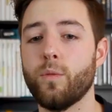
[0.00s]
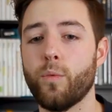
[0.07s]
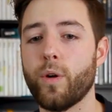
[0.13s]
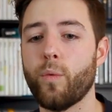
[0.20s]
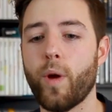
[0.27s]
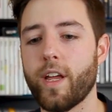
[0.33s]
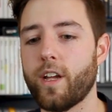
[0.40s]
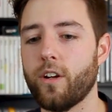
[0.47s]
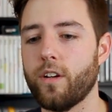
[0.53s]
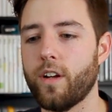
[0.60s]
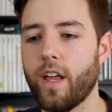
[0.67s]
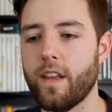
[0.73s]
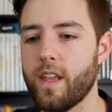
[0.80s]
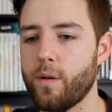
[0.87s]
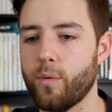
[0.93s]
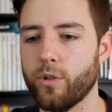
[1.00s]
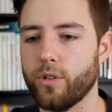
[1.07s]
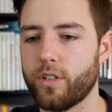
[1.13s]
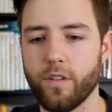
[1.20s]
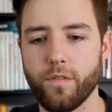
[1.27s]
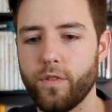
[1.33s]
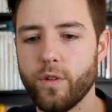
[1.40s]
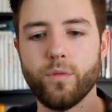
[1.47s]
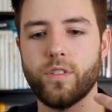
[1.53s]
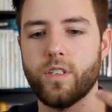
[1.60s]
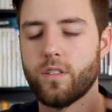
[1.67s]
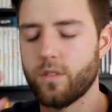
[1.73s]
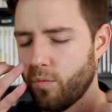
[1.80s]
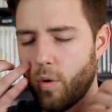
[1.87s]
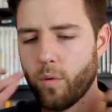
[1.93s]
Wind Waker and they were confused
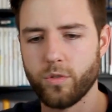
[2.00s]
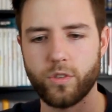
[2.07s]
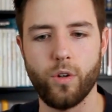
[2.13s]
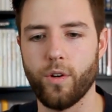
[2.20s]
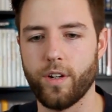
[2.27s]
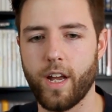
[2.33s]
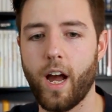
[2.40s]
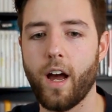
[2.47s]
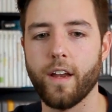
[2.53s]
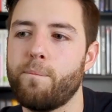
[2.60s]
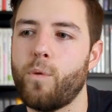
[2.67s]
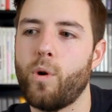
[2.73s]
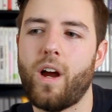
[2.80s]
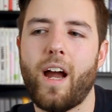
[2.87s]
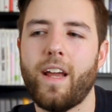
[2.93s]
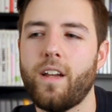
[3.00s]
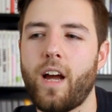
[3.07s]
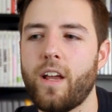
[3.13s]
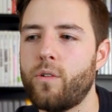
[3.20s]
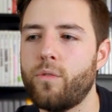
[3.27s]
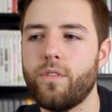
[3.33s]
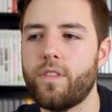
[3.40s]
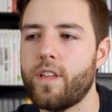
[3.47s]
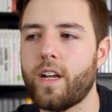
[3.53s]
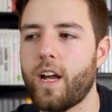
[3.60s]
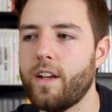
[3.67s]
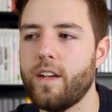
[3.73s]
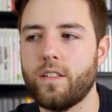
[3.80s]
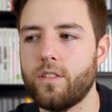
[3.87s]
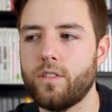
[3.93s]
as to what was going on. Where I, I don't think
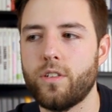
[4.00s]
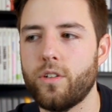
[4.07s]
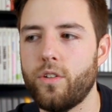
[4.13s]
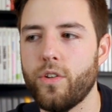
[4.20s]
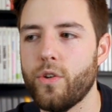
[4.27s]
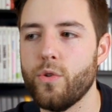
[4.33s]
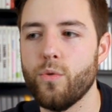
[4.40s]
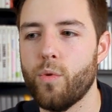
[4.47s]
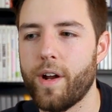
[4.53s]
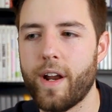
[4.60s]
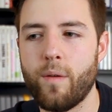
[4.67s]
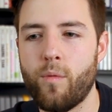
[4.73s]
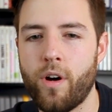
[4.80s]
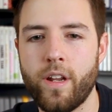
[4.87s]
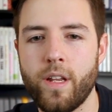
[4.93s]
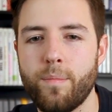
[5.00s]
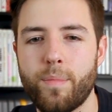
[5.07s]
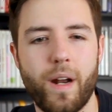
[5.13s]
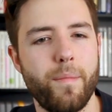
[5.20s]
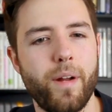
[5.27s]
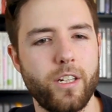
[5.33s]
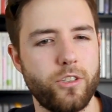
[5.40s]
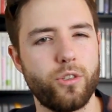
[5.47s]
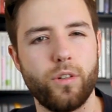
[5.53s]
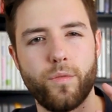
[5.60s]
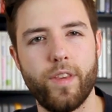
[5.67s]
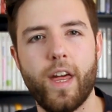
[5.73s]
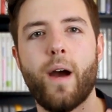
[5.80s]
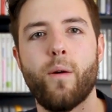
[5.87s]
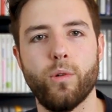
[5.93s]
I necessarily knew what I wanted, but I'm not sure
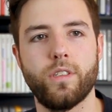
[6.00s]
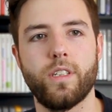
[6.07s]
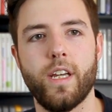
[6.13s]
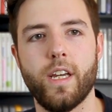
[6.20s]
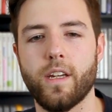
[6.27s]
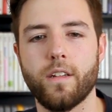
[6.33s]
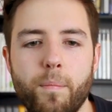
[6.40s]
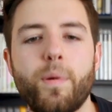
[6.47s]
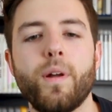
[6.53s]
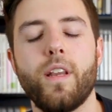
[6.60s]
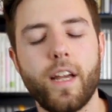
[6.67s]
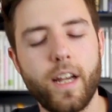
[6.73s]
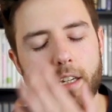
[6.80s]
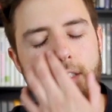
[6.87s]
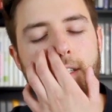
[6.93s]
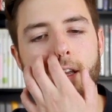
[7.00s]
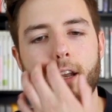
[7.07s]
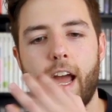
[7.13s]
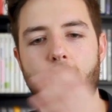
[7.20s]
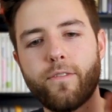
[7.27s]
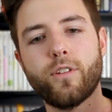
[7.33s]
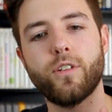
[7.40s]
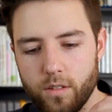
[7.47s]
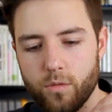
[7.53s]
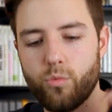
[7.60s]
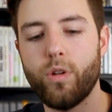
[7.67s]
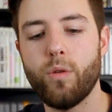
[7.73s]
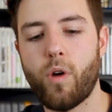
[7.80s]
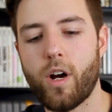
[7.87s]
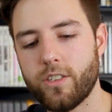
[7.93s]
if that was it. But like I said, after
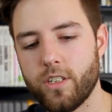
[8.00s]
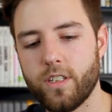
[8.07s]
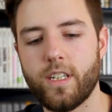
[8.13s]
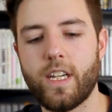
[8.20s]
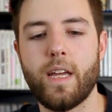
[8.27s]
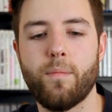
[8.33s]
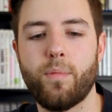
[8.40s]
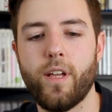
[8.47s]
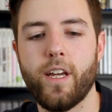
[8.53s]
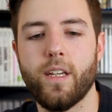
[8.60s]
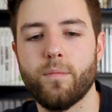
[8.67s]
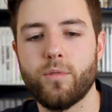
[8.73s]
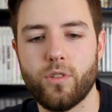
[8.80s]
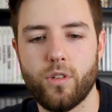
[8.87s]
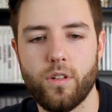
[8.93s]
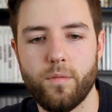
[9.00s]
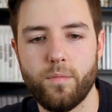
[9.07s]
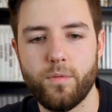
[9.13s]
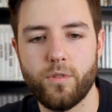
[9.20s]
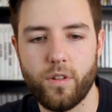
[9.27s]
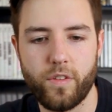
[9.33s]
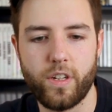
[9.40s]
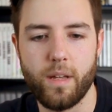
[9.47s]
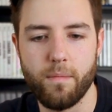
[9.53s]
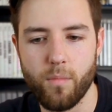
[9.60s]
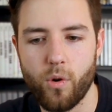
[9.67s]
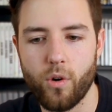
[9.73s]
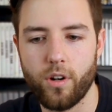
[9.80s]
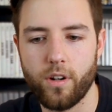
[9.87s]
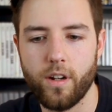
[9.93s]
rewatching the gameplay and obser observing it
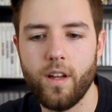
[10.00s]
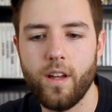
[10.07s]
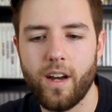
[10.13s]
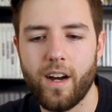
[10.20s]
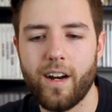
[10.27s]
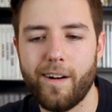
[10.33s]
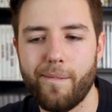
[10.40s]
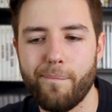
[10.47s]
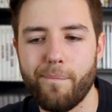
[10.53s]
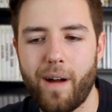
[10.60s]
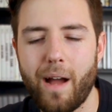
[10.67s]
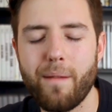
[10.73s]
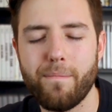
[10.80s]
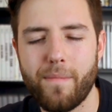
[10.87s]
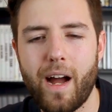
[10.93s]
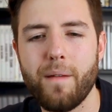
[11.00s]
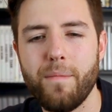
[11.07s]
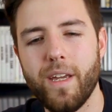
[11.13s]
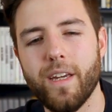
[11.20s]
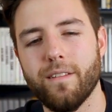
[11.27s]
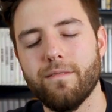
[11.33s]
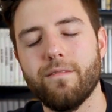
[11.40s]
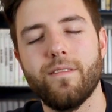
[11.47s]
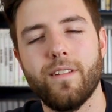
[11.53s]
more, um, I'm I'm in.